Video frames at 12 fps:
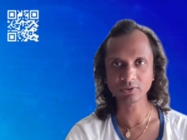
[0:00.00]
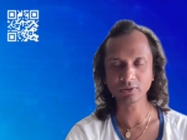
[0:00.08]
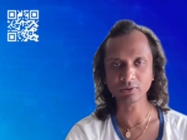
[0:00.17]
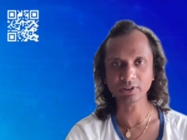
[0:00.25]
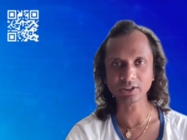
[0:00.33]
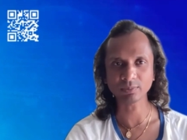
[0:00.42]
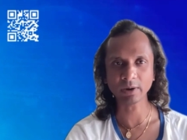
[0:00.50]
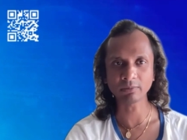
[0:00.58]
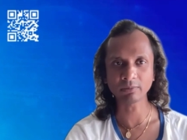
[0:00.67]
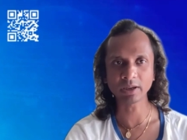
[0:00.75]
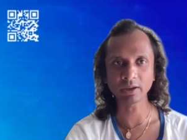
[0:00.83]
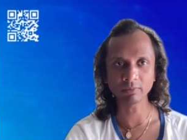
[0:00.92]
so that's
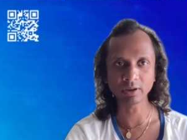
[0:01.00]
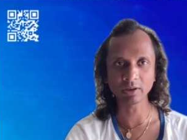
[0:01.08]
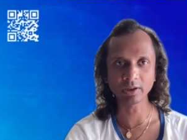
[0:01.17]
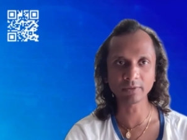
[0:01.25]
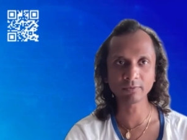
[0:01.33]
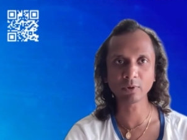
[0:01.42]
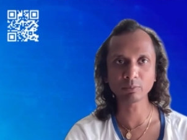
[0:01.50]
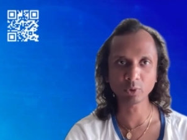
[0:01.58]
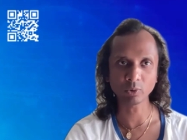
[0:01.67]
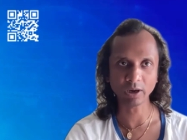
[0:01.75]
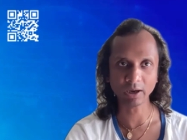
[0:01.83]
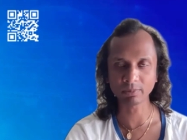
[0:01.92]
why we will inform
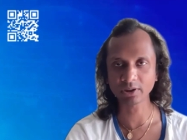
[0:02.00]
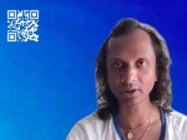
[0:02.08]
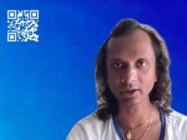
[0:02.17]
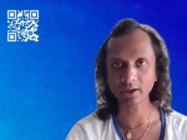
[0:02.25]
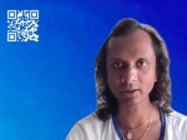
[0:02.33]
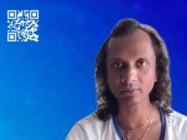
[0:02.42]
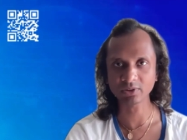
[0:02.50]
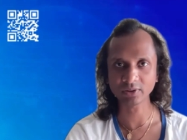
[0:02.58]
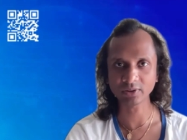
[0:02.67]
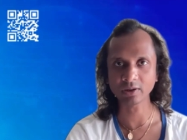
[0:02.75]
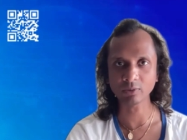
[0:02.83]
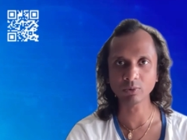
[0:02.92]
you everything every
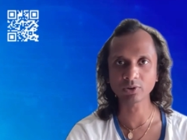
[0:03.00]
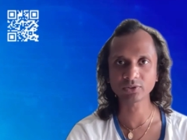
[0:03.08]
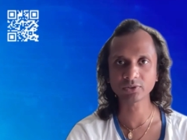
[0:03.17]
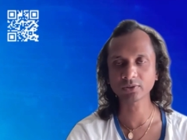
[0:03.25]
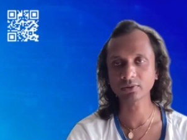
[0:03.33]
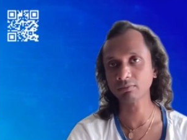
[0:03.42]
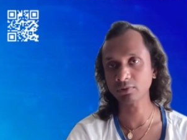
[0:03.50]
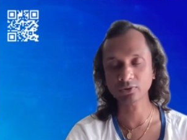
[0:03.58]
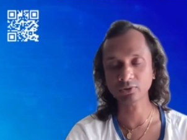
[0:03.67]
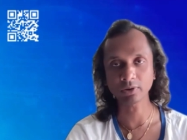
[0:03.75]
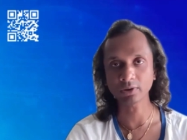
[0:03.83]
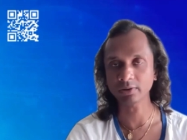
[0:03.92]
single what's
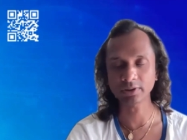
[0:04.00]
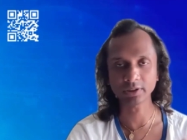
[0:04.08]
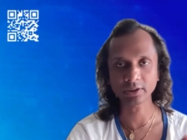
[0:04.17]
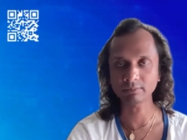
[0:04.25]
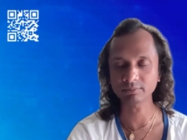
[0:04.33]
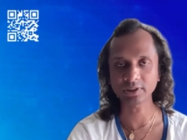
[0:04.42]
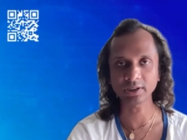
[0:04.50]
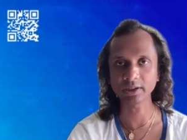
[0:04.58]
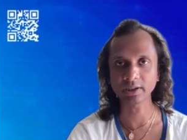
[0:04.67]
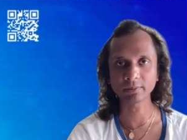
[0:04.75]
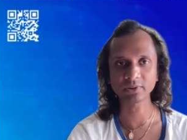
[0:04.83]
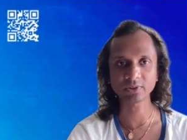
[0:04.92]
what's going on in the company
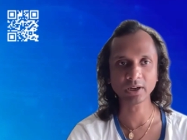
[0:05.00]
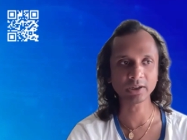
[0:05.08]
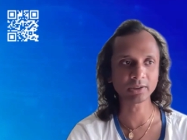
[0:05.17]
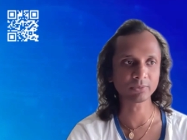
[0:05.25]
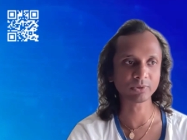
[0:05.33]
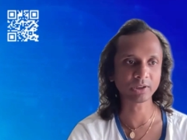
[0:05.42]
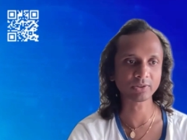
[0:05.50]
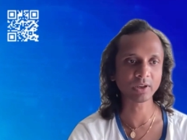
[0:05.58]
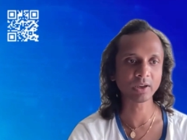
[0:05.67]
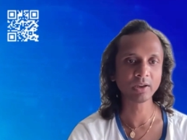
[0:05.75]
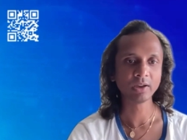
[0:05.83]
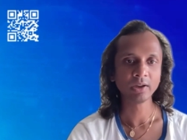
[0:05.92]
and every kind of things